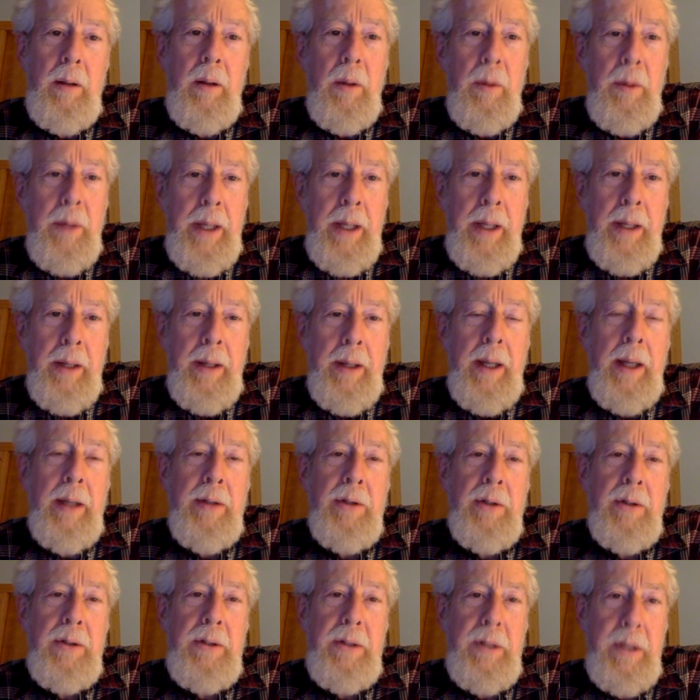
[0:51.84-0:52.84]
Go in and
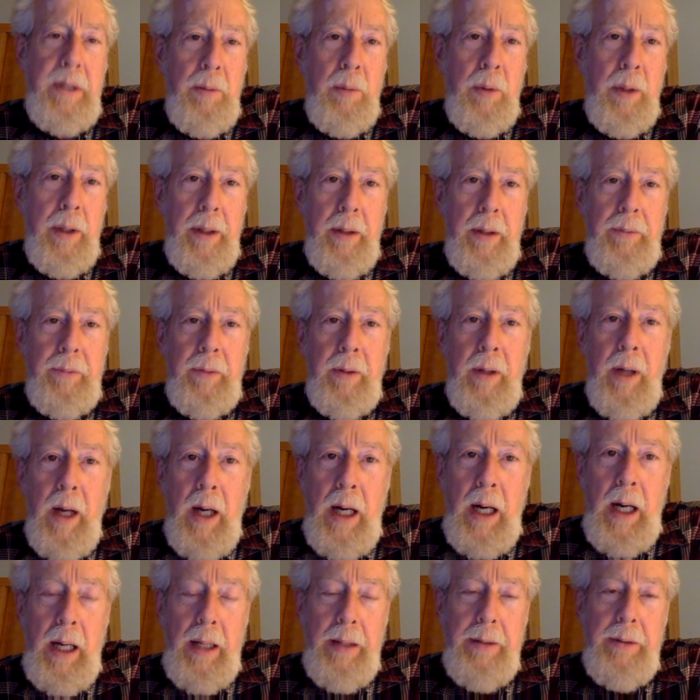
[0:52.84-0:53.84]
just see what it's
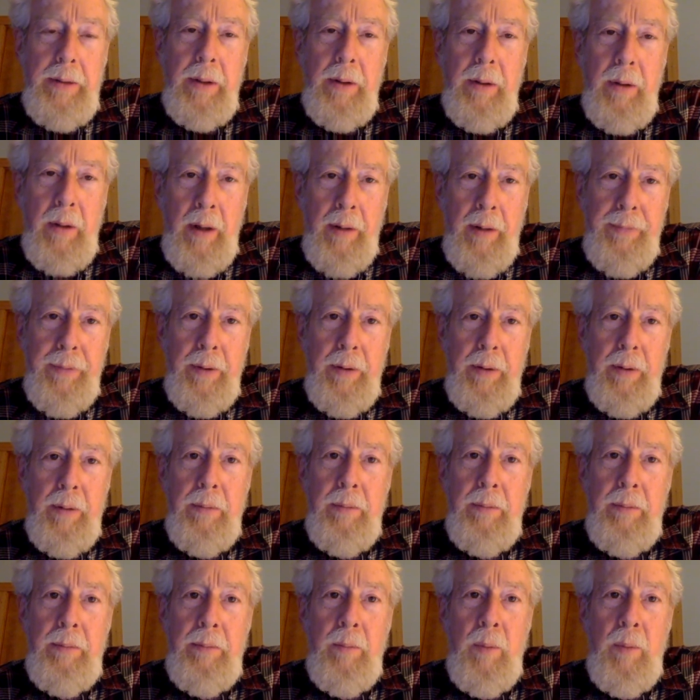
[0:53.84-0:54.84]
got to offer you.
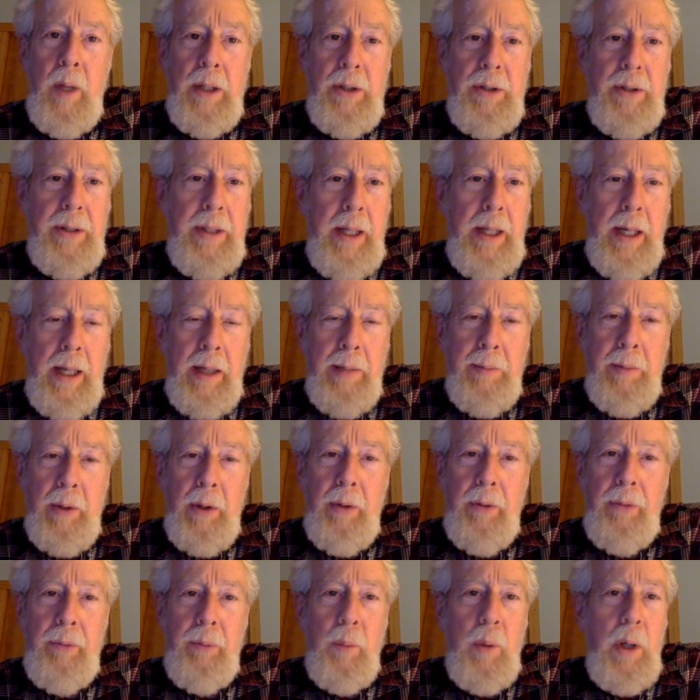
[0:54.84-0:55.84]
Watch the
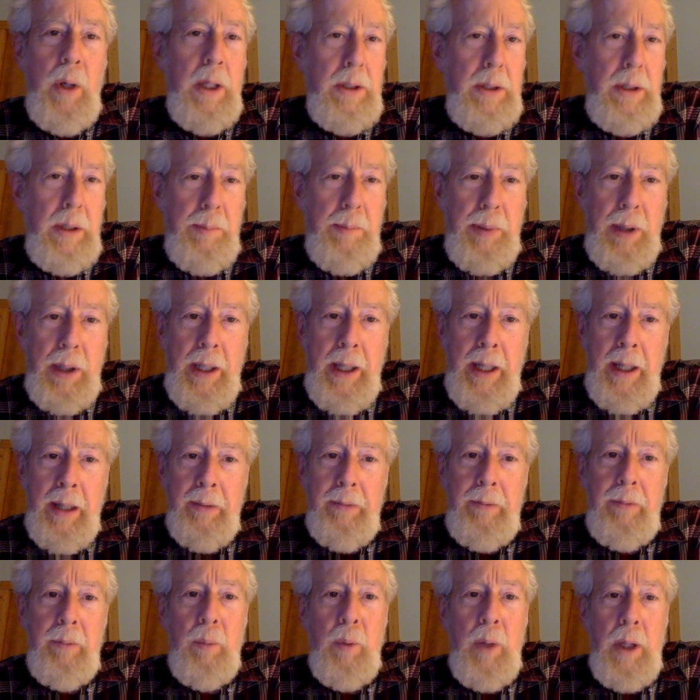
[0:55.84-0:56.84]
animals, watch the
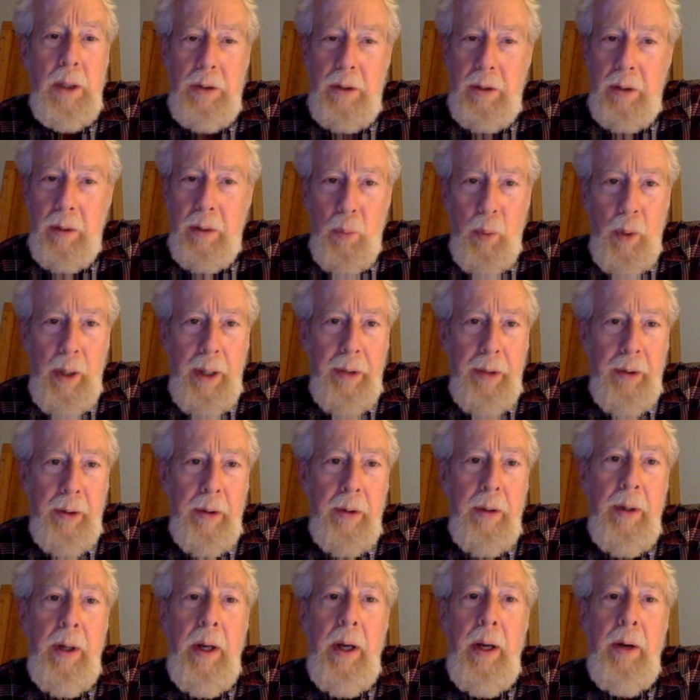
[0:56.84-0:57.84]
plants, watch the
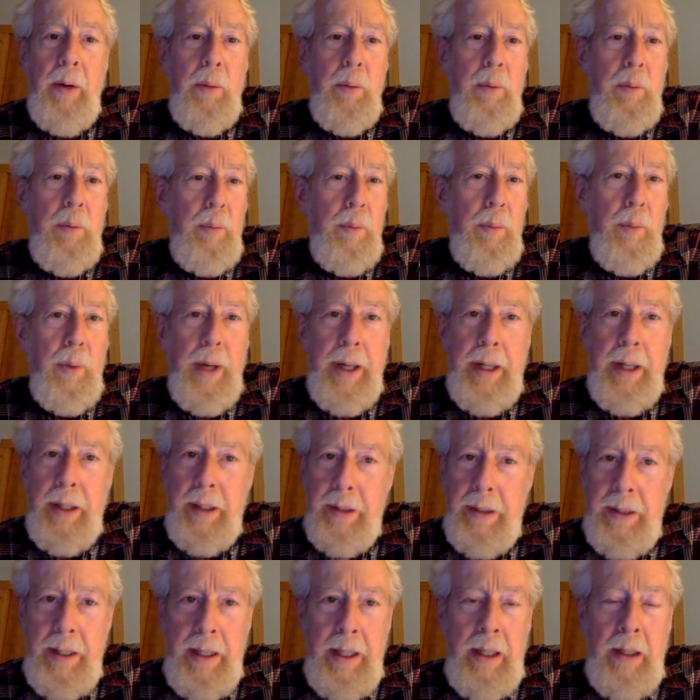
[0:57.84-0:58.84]
weather, write
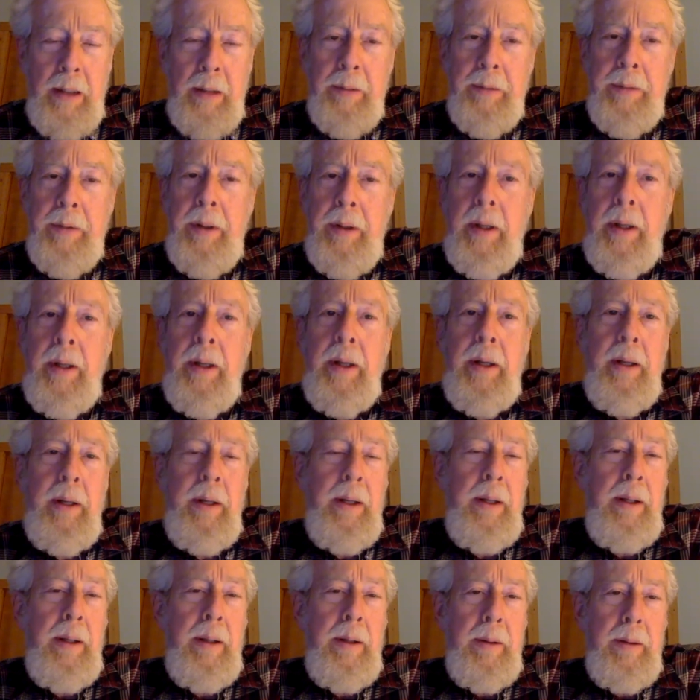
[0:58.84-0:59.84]
it down,
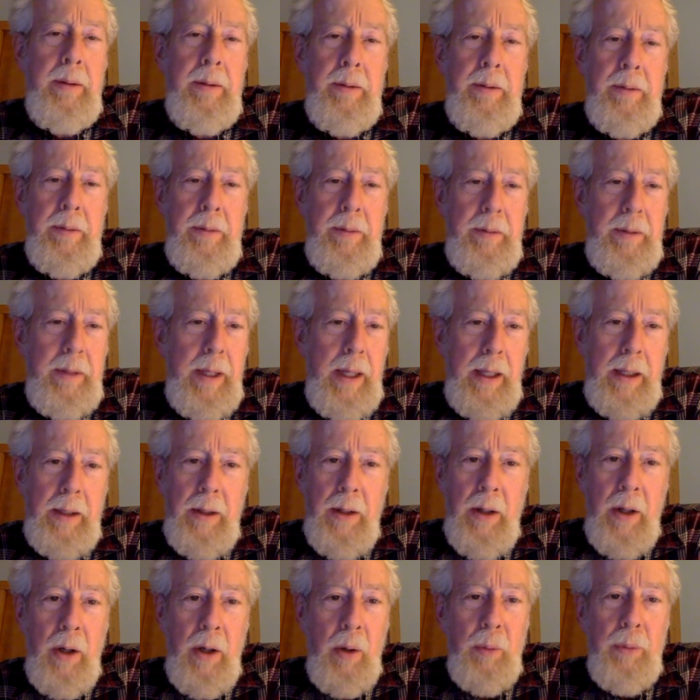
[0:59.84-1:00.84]
take
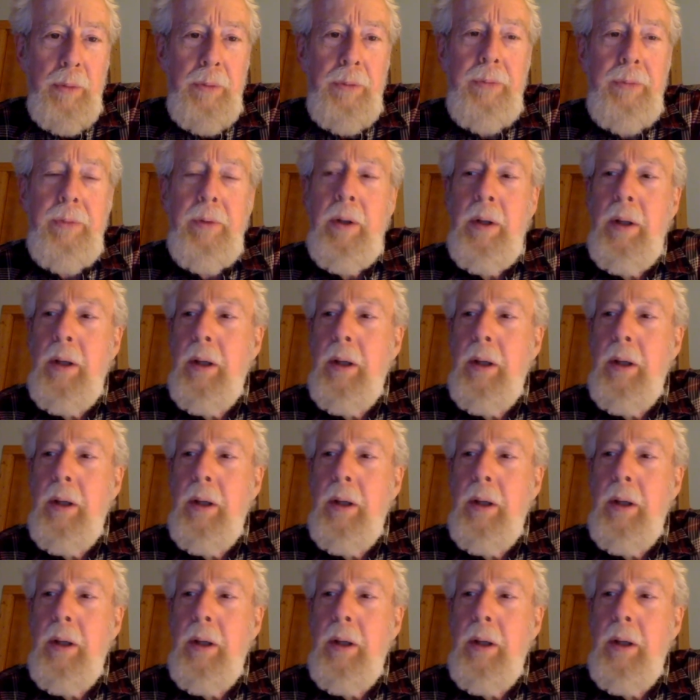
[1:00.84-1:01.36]
notes,